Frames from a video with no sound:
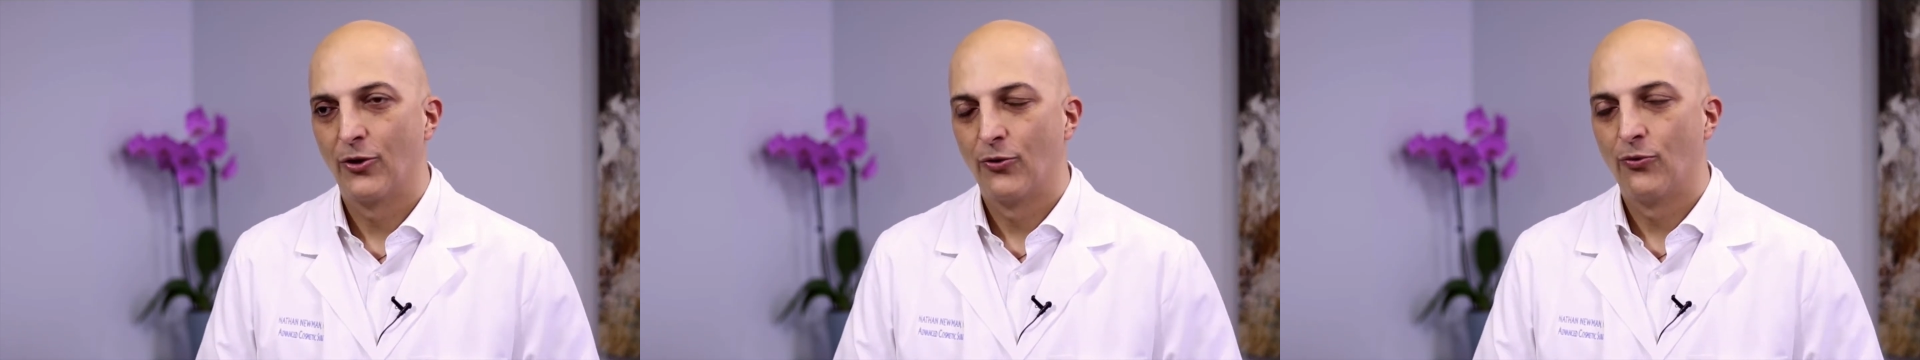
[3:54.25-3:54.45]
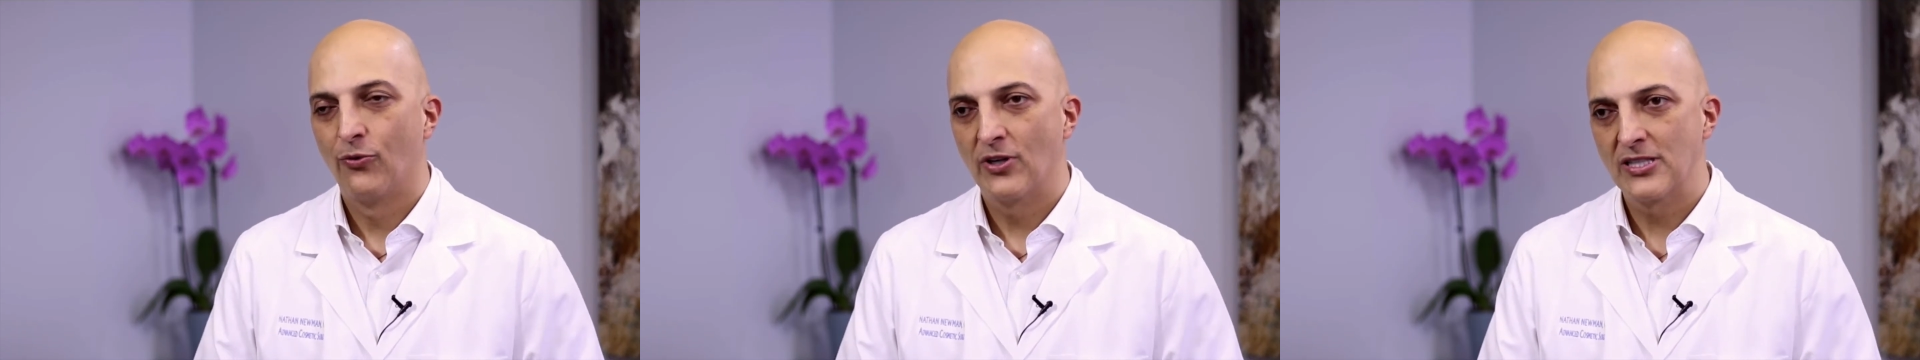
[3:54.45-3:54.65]

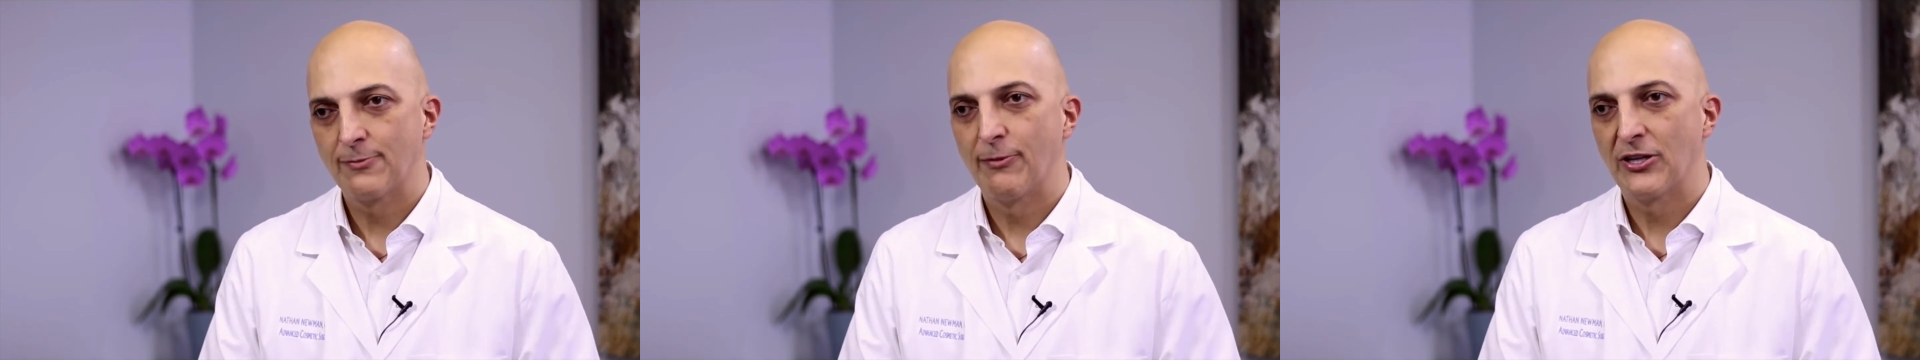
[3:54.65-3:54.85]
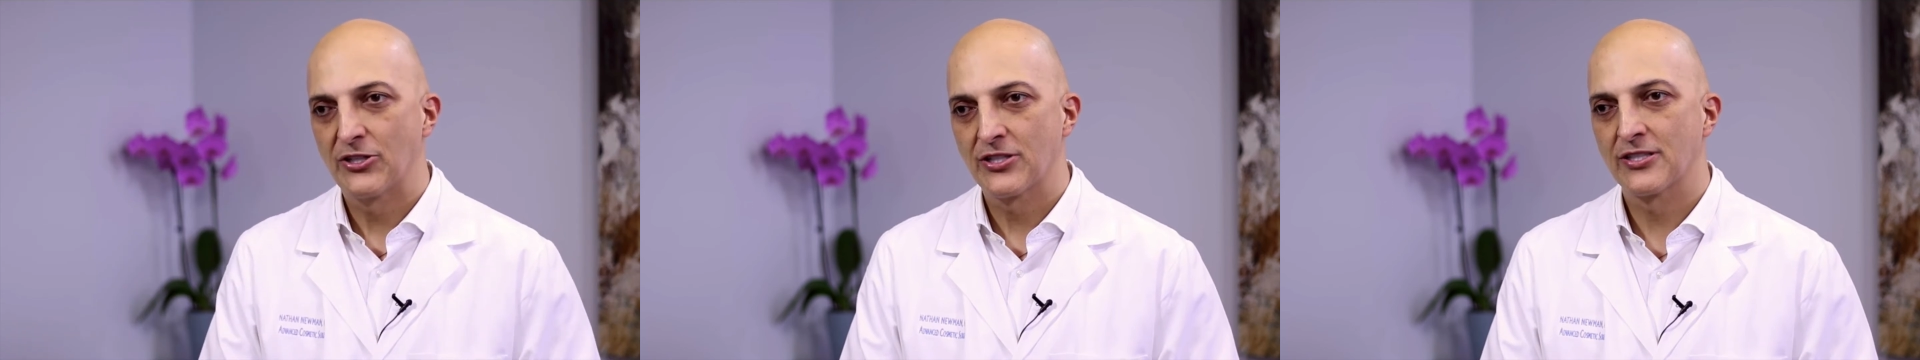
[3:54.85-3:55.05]
Once
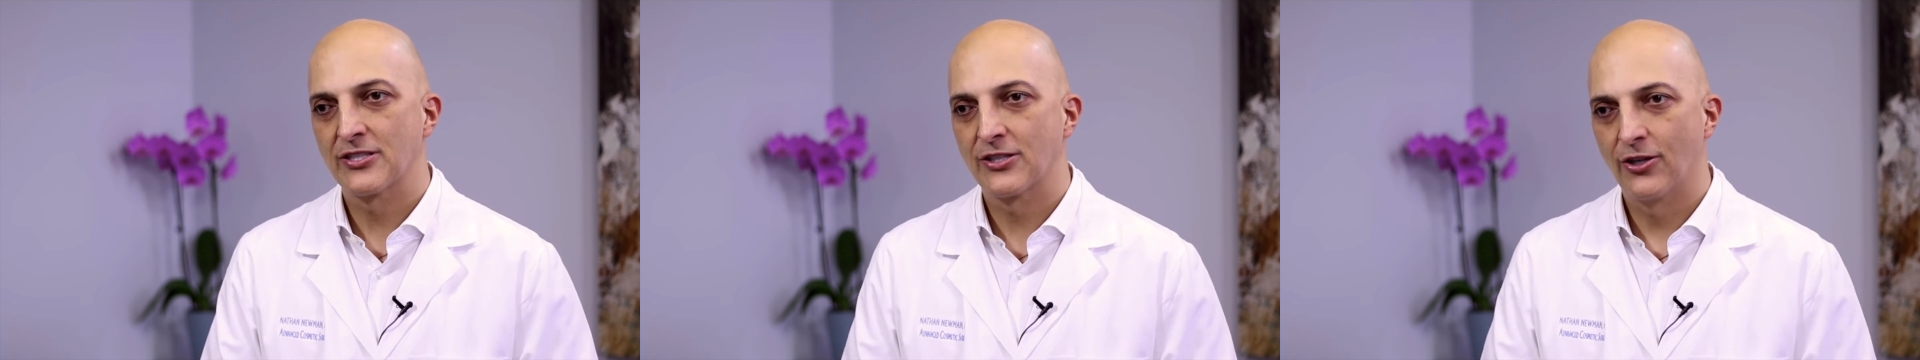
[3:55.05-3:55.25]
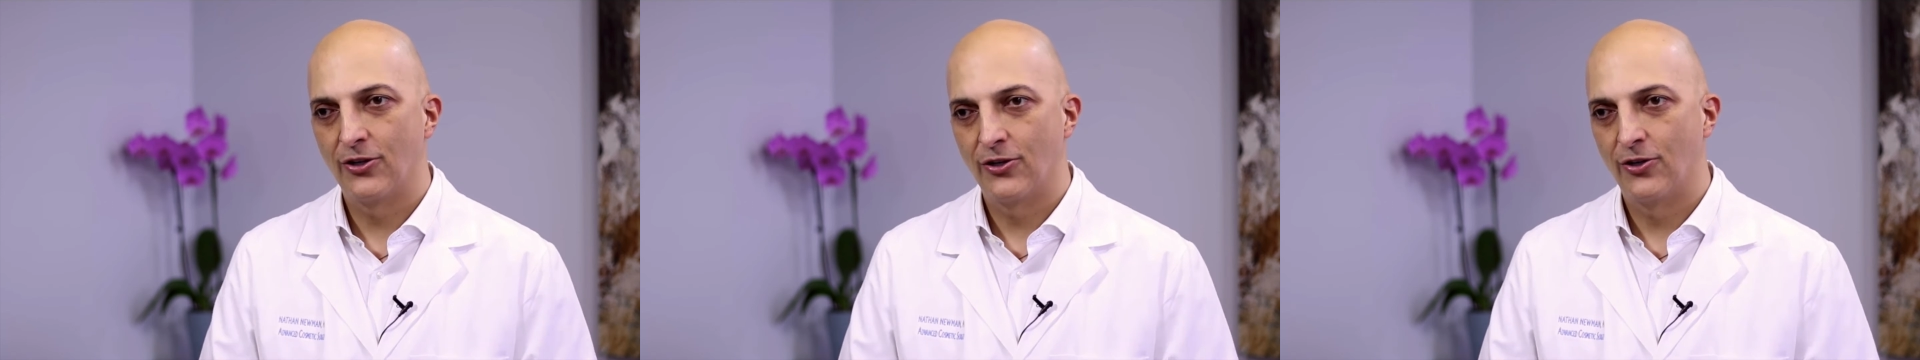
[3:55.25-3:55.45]
patients
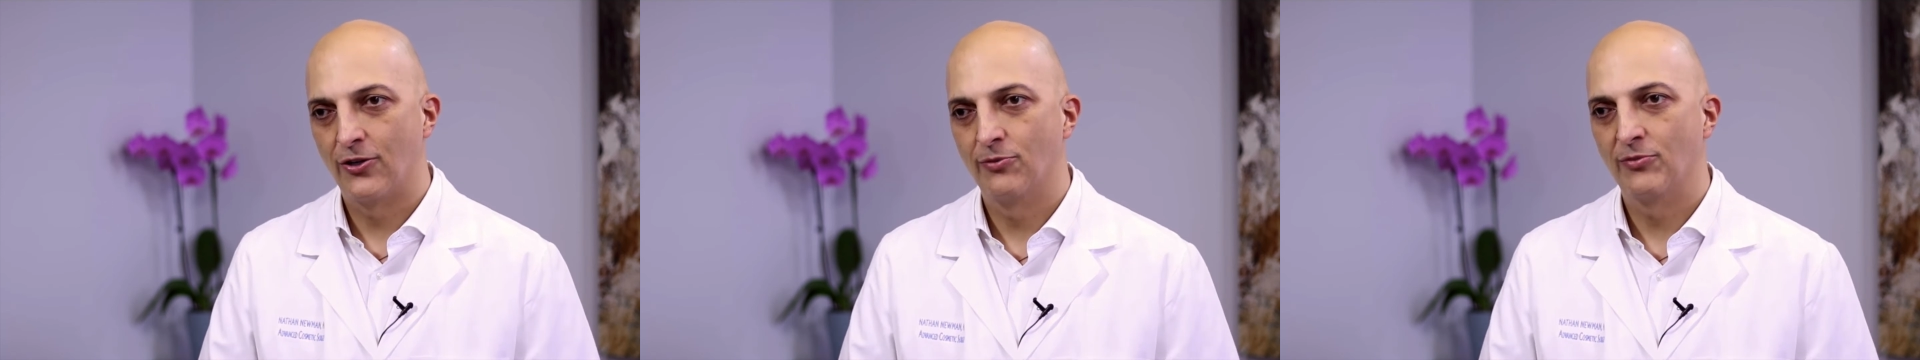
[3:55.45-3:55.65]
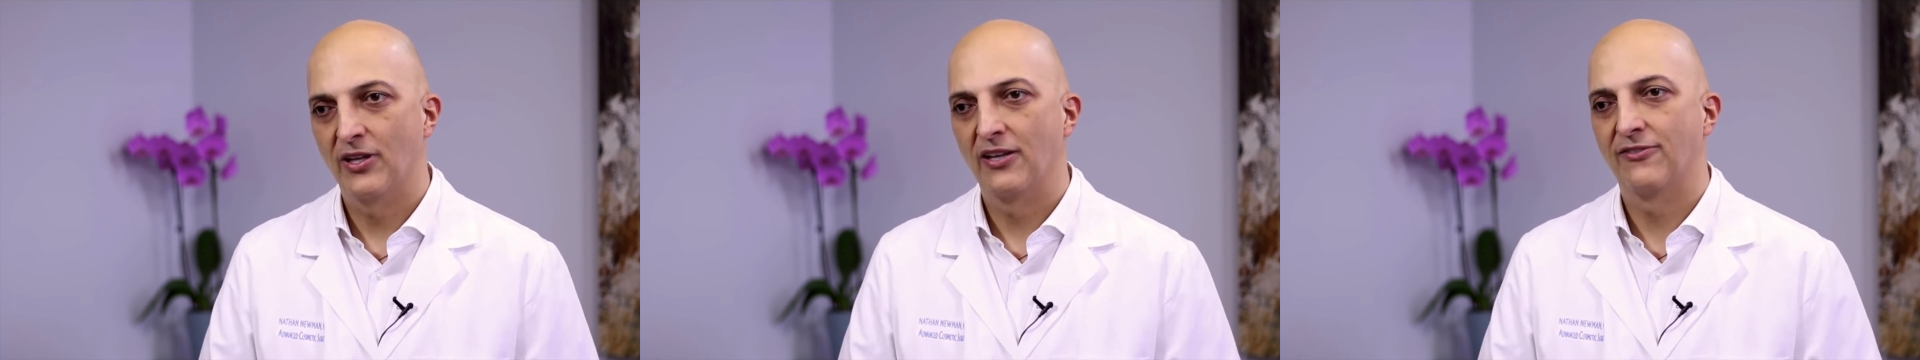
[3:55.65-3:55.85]
go
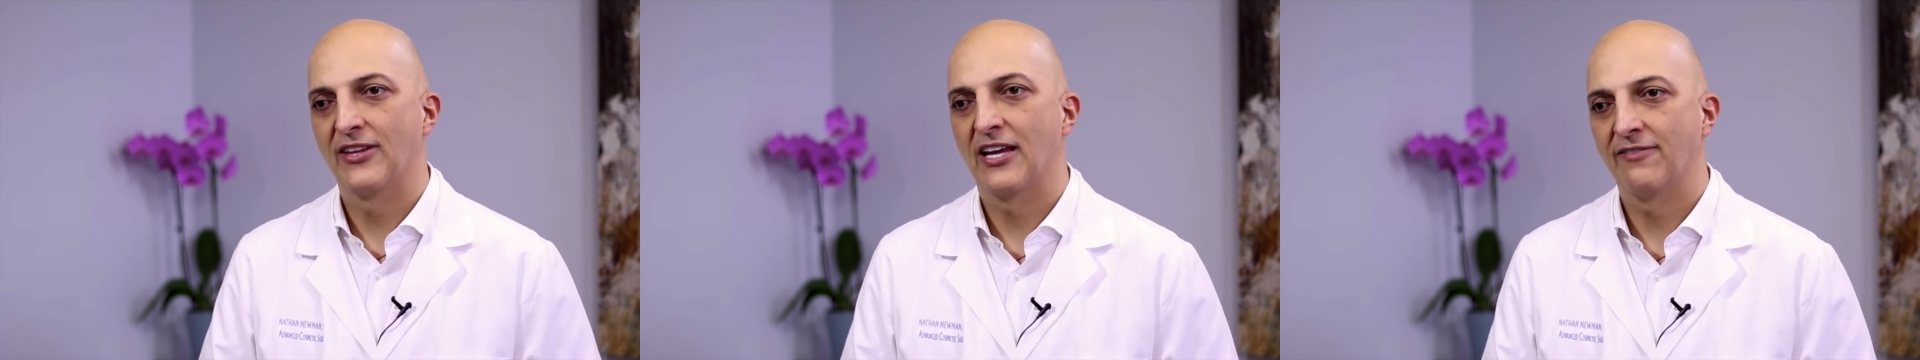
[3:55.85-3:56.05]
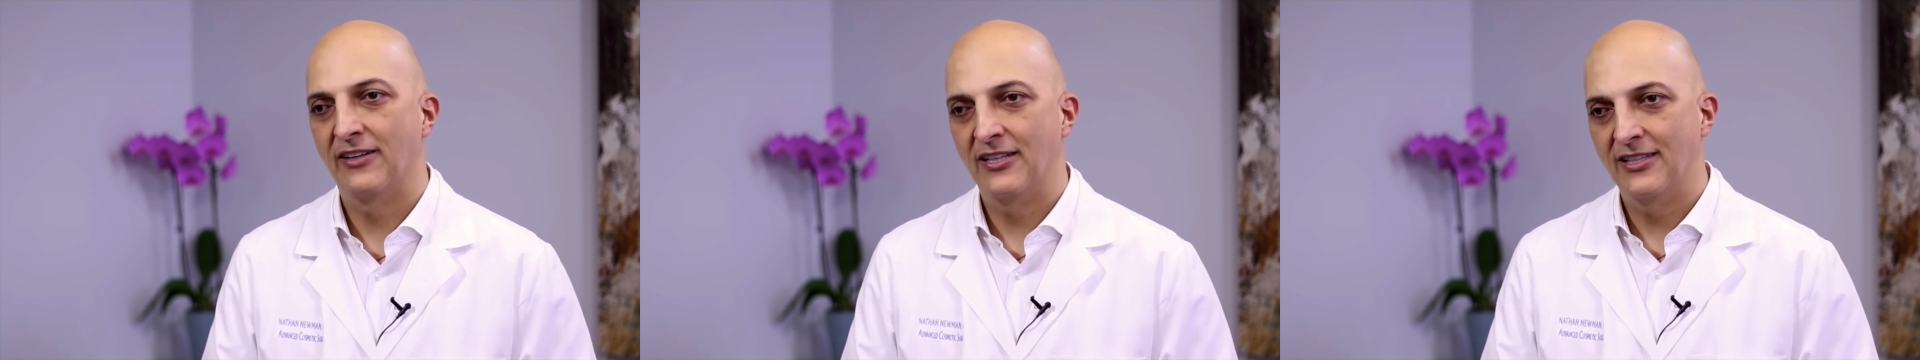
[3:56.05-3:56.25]
home, if they have any